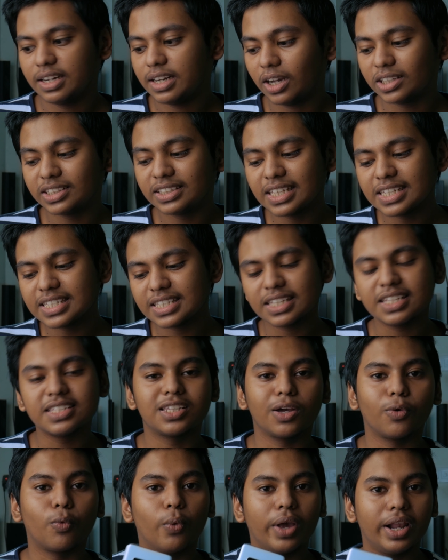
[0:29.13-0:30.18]
Now, this is
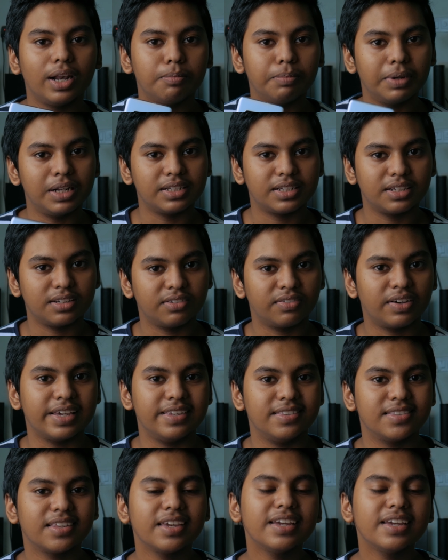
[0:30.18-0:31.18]
a well built device.